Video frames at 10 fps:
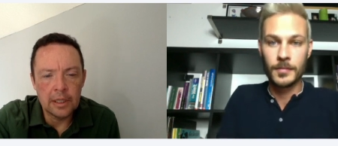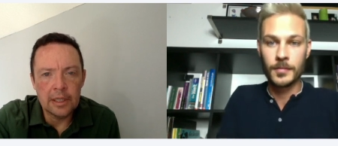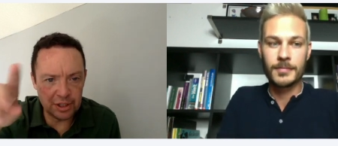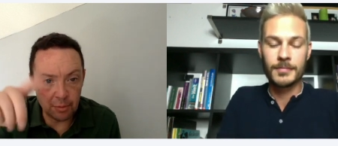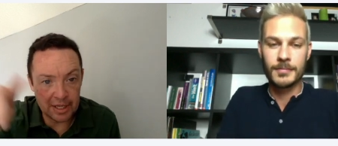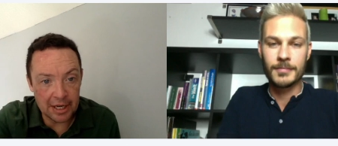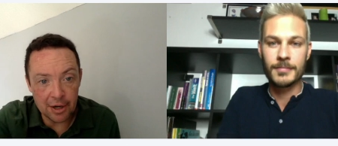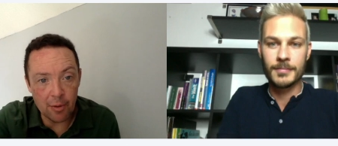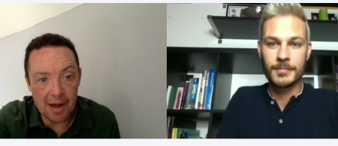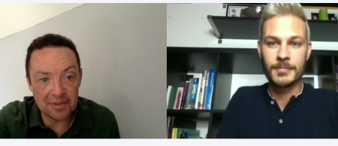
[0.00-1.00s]
Speaker 1: So when
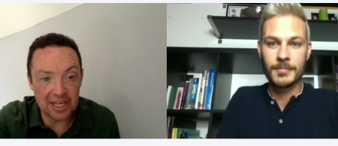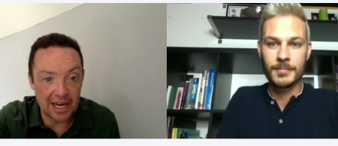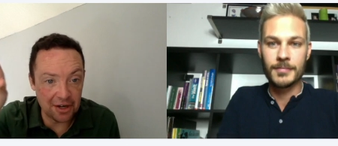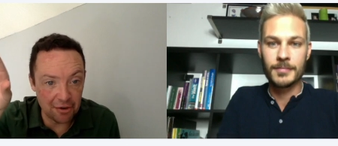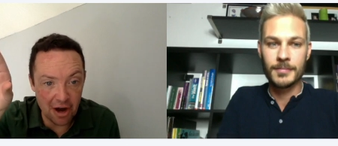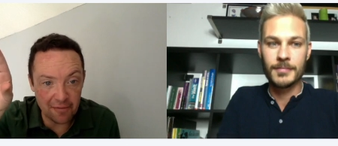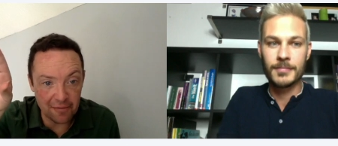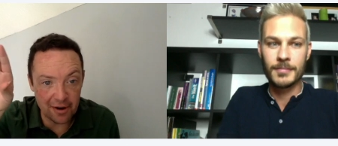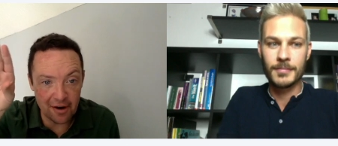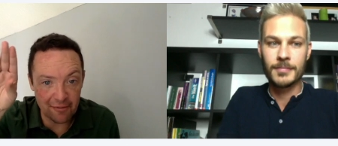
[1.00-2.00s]
your website, you're
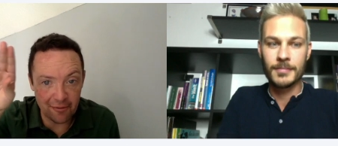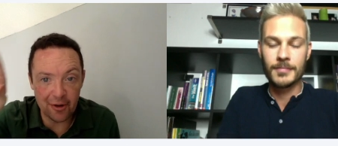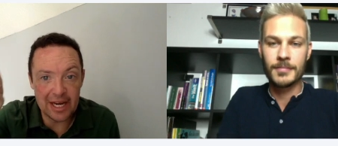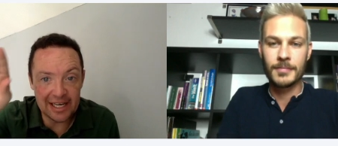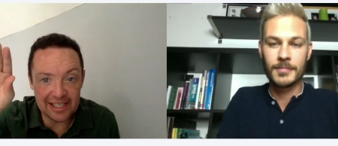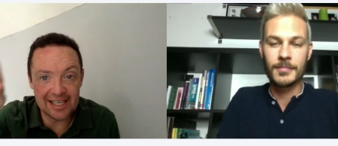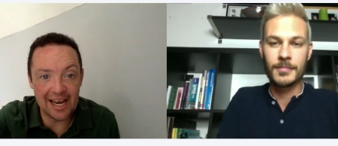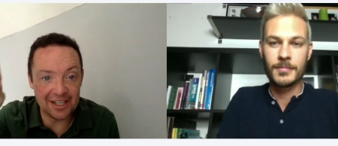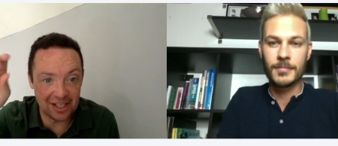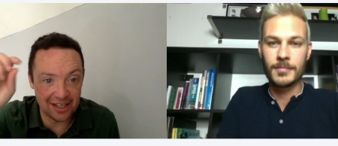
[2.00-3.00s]
offering a free
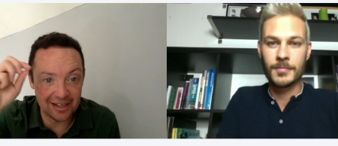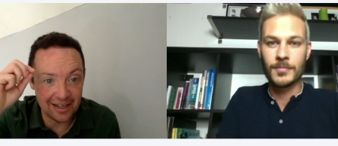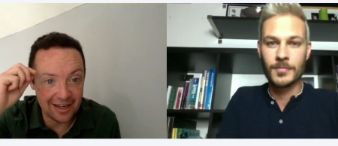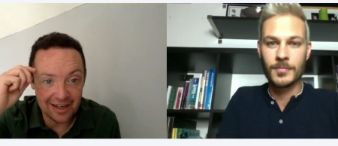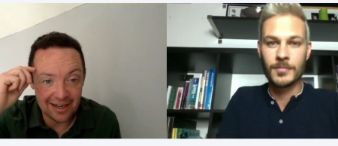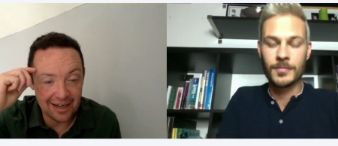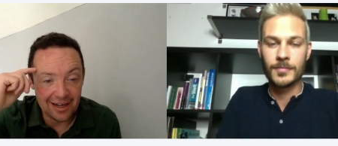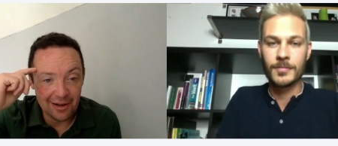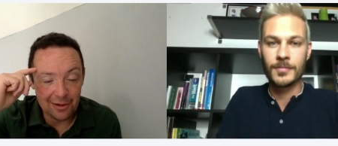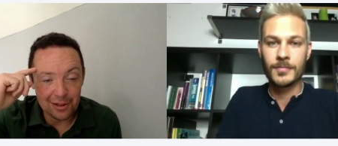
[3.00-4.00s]
session,
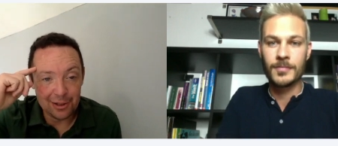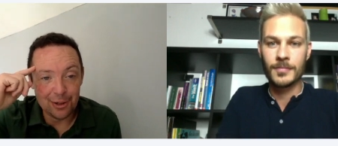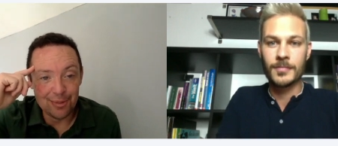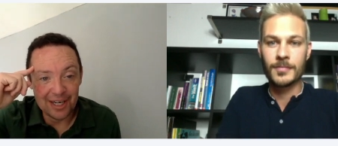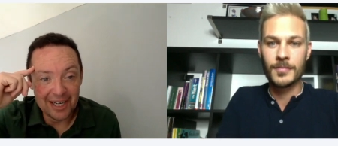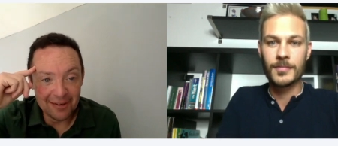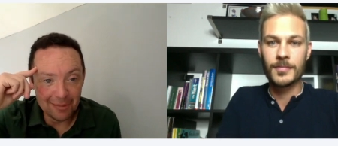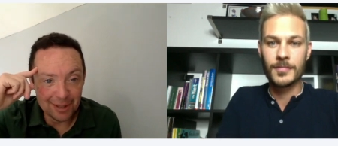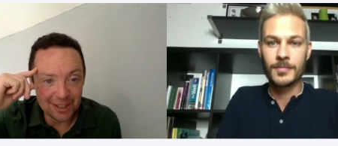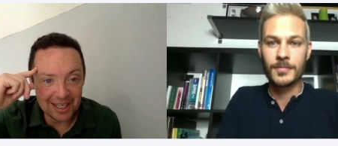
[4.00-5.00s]
which is an
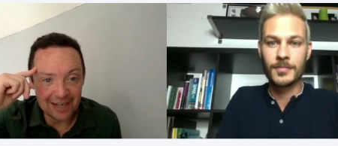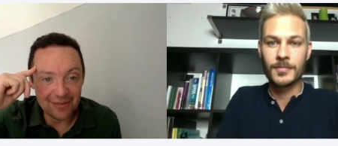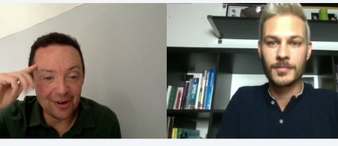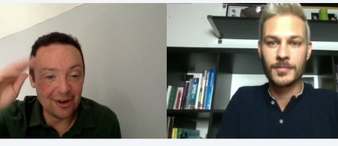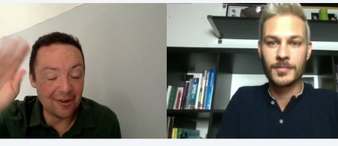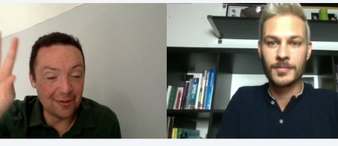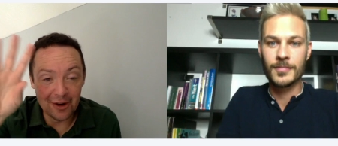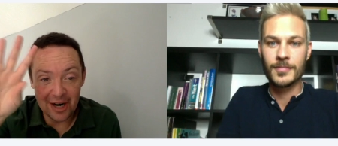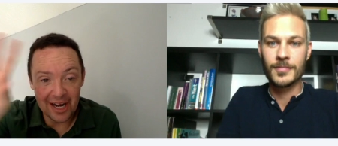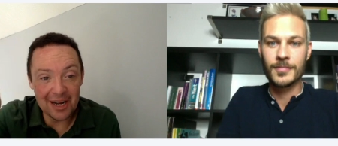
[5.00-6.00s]
unbelievable deal for
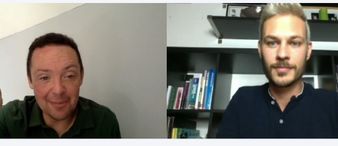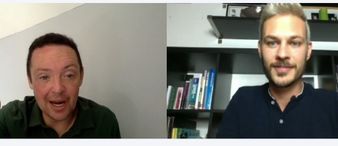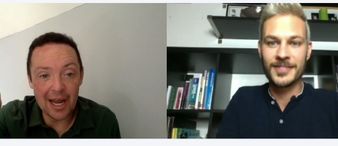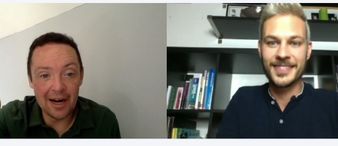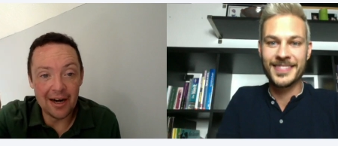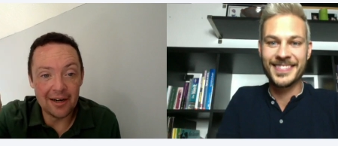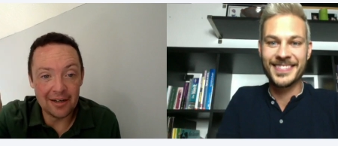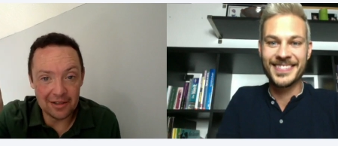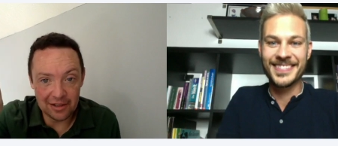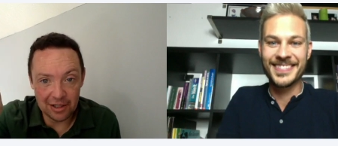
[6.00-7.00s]
for any player,
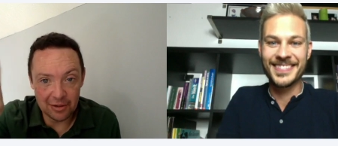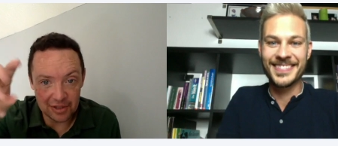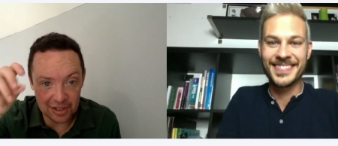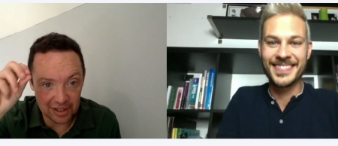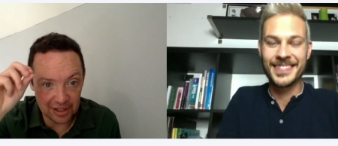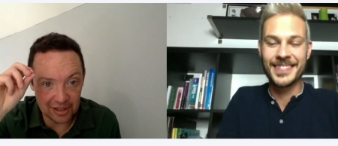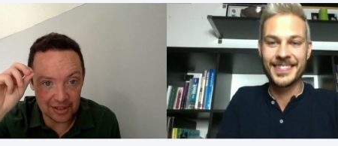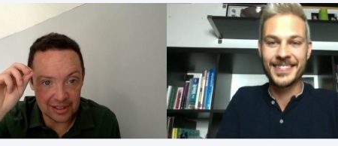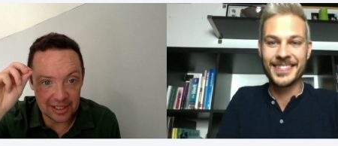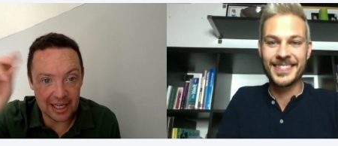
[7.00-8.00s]
you know, to
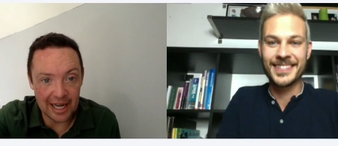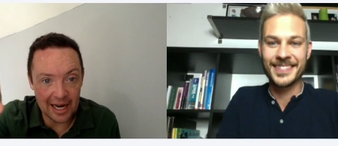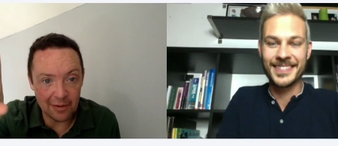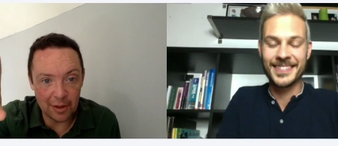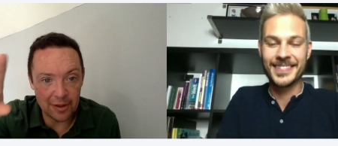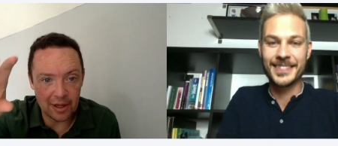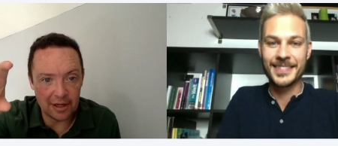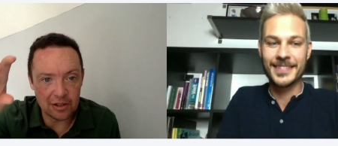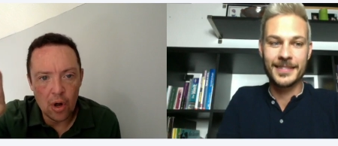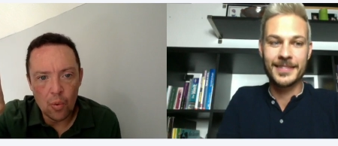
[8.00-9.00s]
to connect with
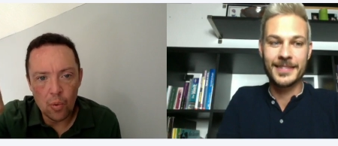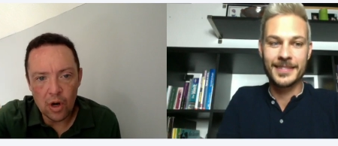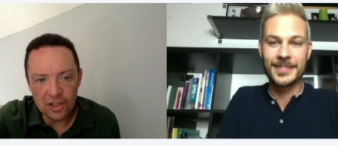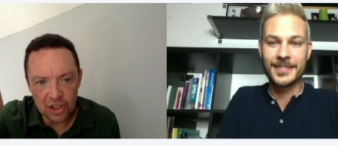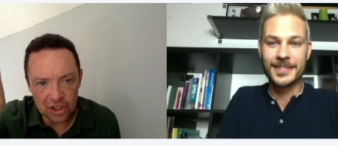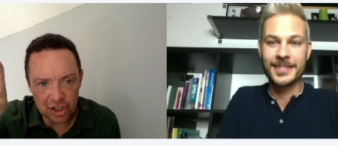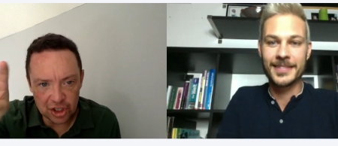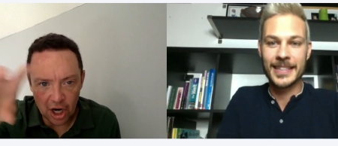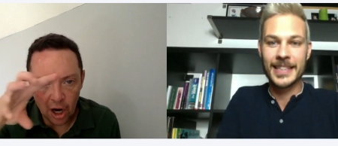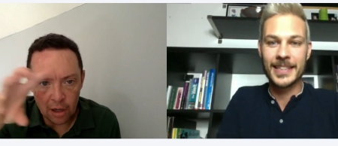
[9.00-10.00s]
you. What's the
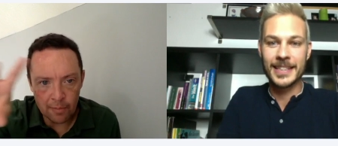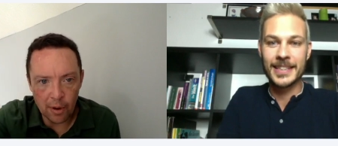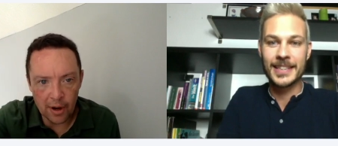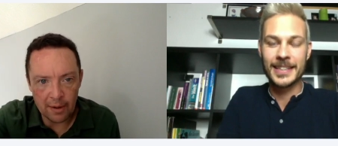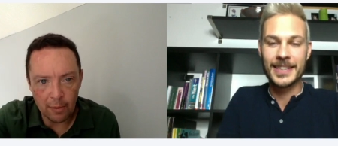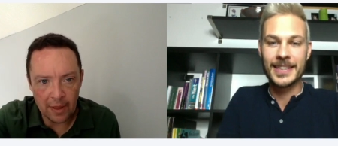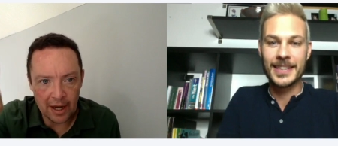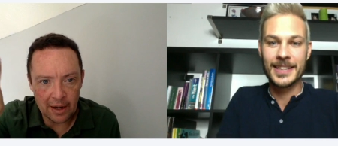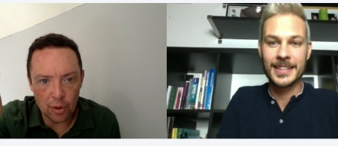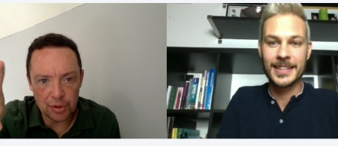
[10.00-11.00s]
starting point with that
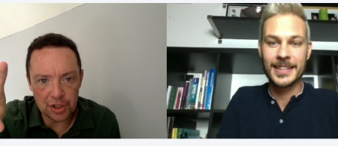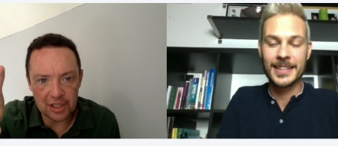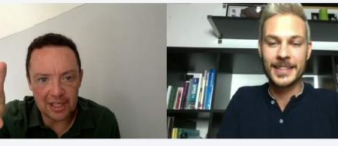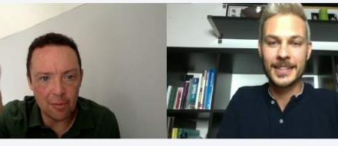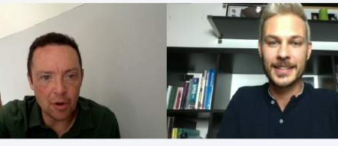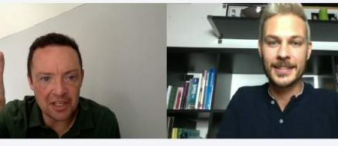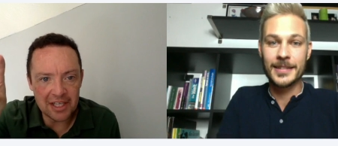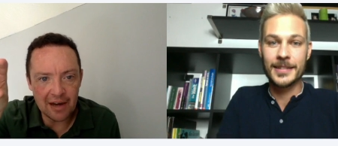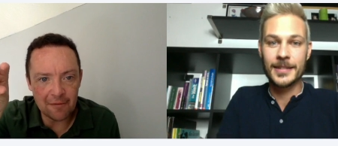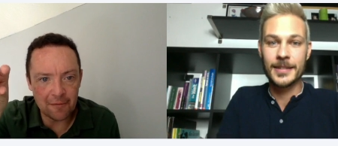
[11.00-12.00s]
emotion set? What does
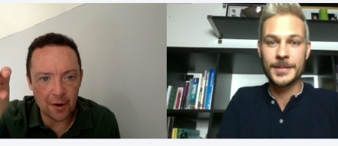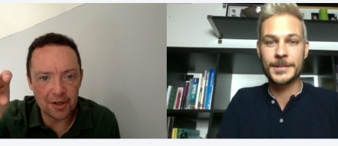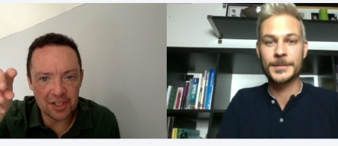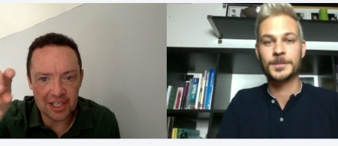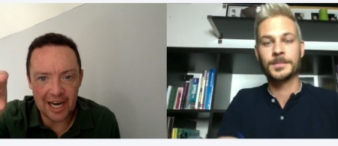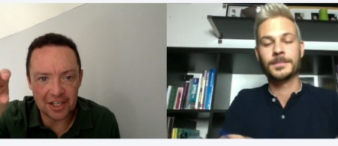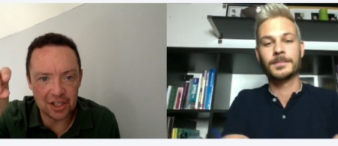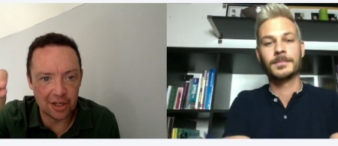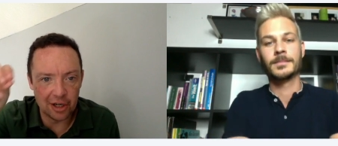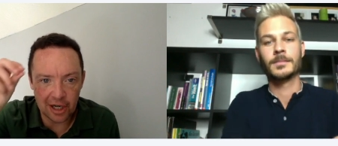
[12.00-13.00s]
that first
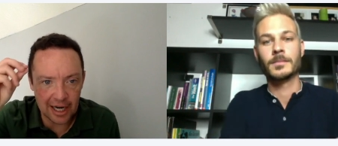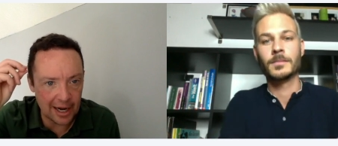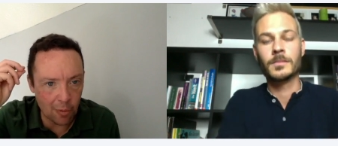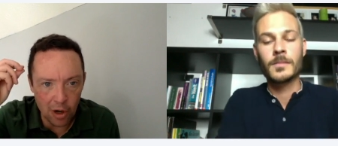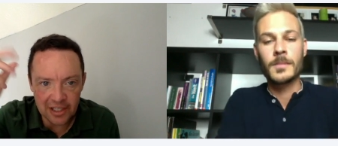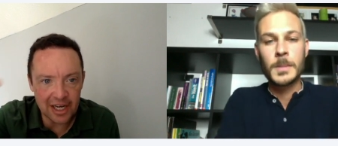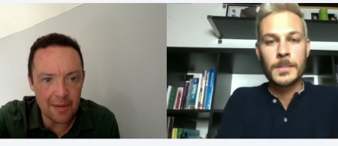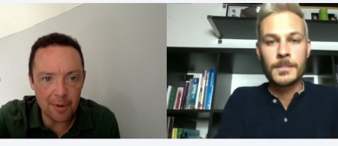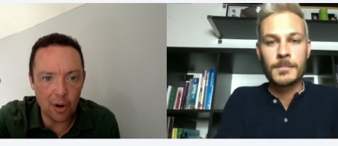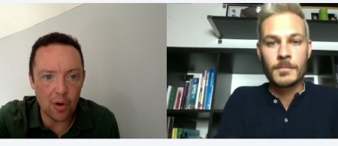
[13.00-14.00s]
session look like? What
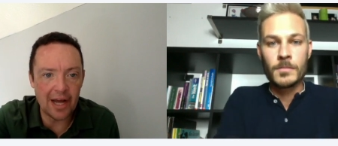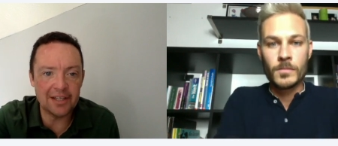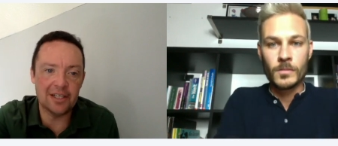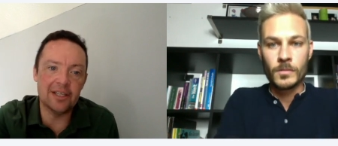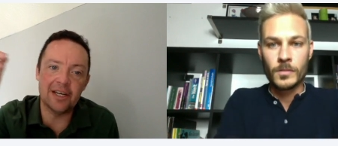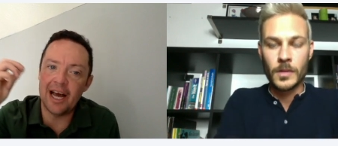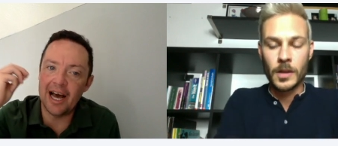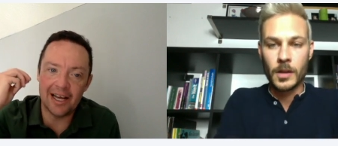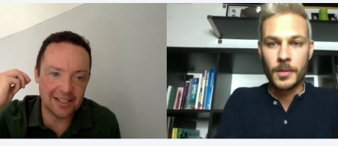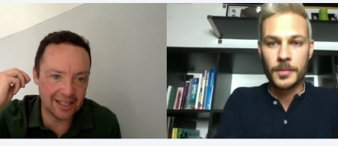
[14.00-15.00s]
type of questions are you
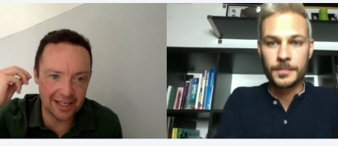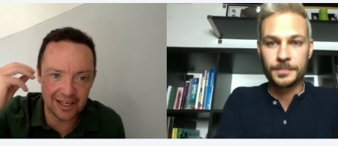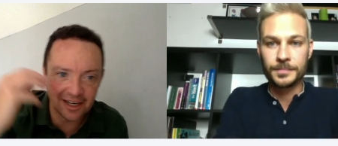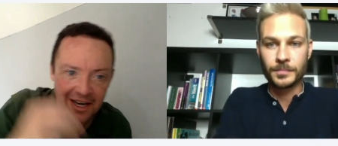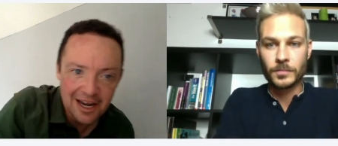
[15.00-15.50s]
asking? And